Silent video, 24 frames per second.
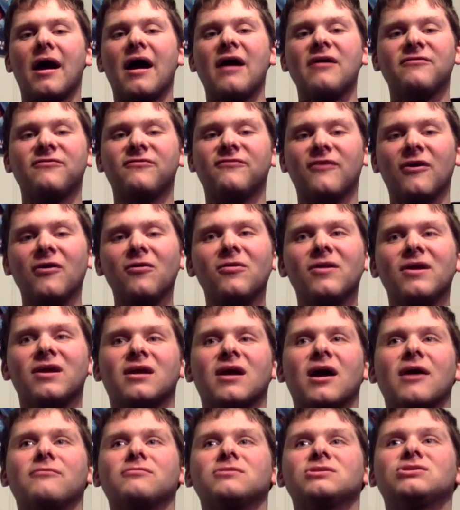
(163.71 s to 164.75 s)
I felt
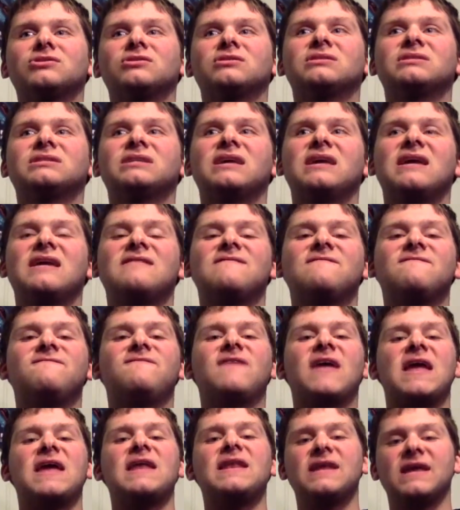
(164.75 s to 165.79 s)
like I was just
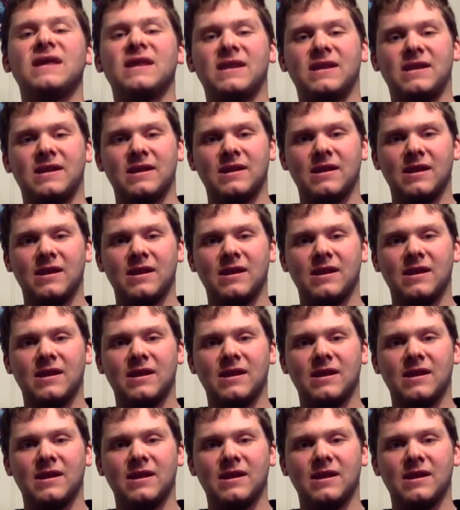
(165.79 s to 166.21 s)
invading